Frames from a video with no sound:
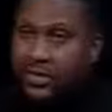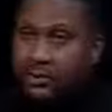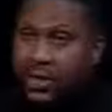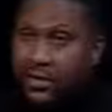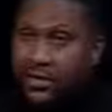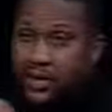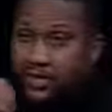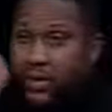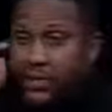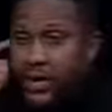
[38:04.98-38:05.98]
threatening to take us
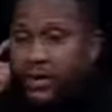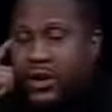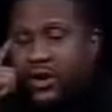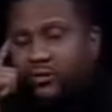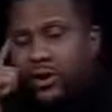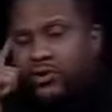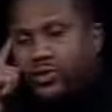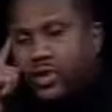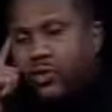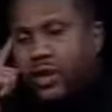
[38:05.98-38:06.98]
off the air and cancel our
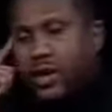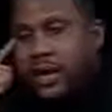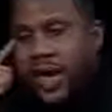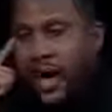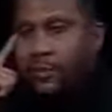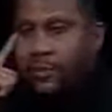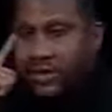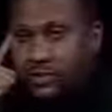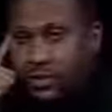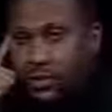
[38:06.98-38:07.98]
show, Halpin
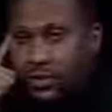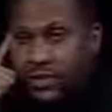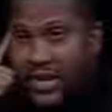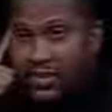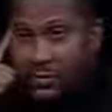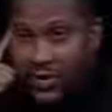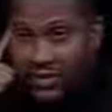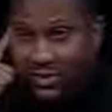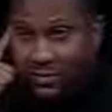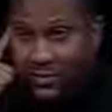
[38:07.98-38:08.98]
received a number of death
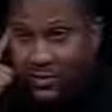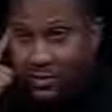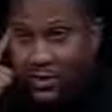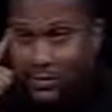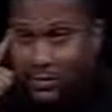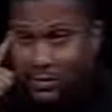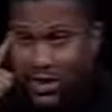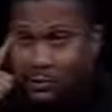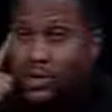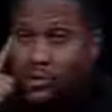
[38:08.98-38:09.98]
threats from people. It
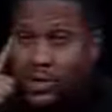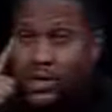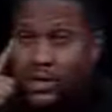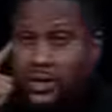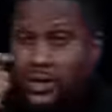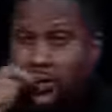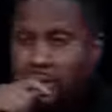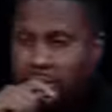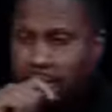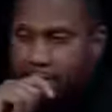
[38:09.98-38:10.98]
got really, really ugly.
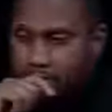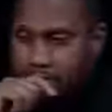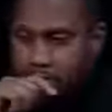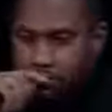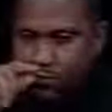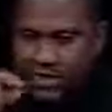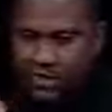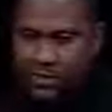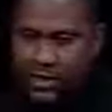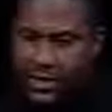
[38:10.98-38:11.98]

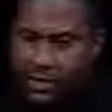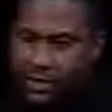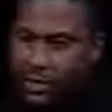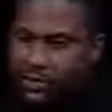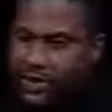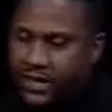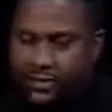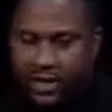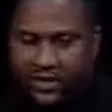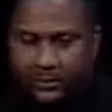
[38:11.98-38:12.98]
Excuse me, a number of death
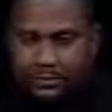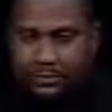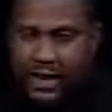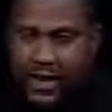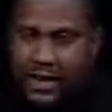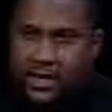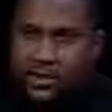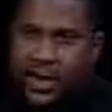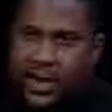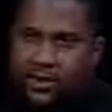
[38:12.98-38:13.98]
threats. And he
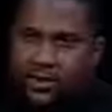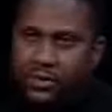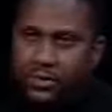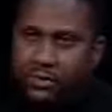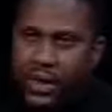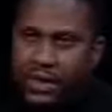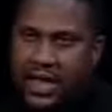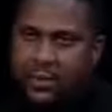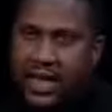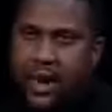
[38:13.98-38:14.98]
ended up hiring,
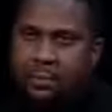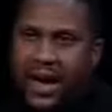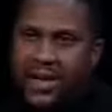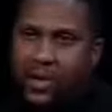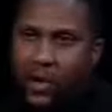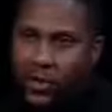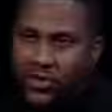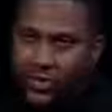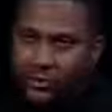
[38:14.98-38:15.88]
having to hire bodyguards.